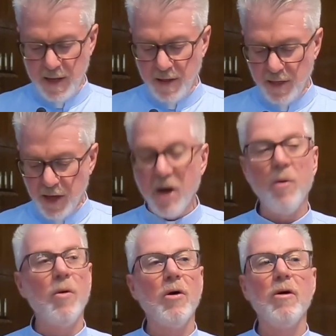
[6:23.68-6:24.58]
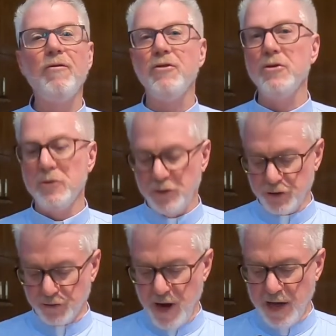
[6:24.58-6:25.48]
there were a few
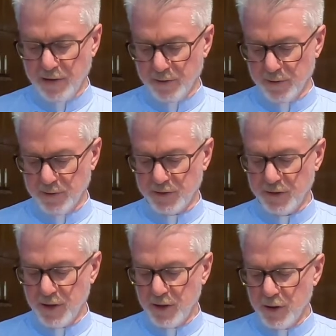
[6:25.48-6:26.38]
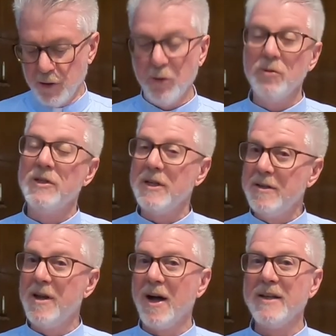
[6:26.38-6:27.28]
stragglers who did
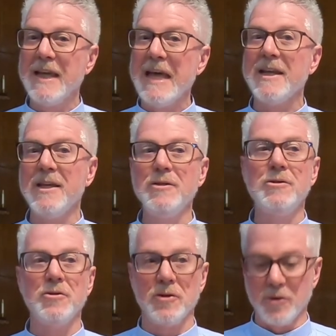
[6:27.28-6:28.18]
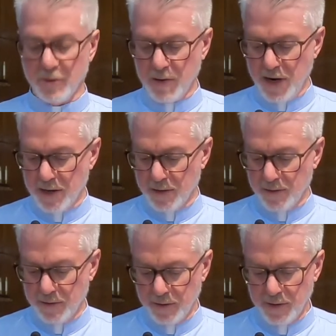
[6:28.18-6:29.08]
not get into the corral
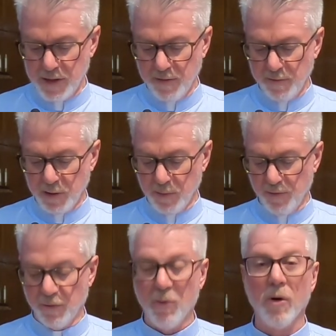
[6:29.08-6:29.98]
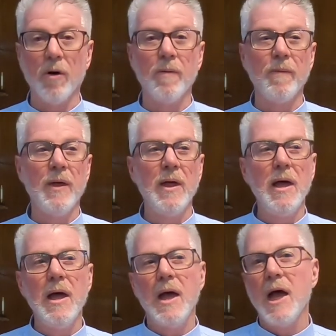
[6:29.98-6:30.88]
the evening before
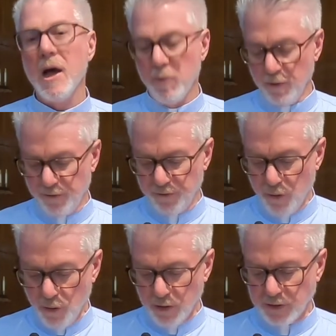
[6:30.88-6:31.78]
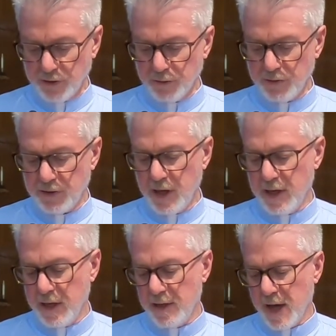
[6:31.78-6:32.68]
and were forced to
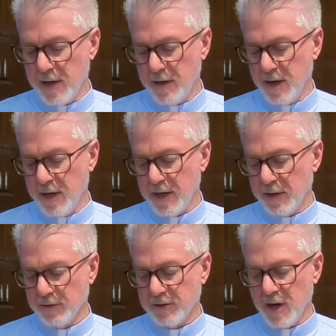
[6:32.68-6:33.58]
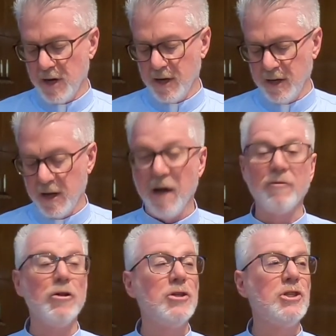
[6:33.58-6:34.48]
stay that night outside
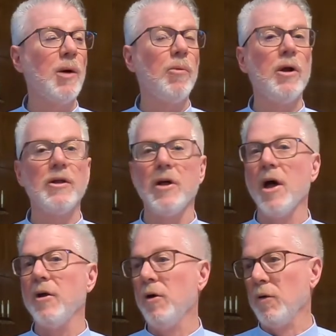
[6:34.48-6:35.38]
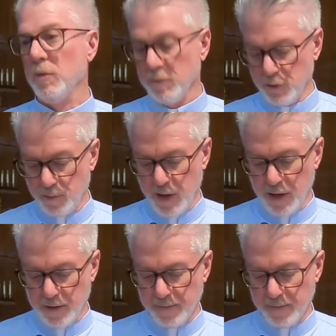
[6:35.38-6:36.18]
after the shepherd had gone home to bed.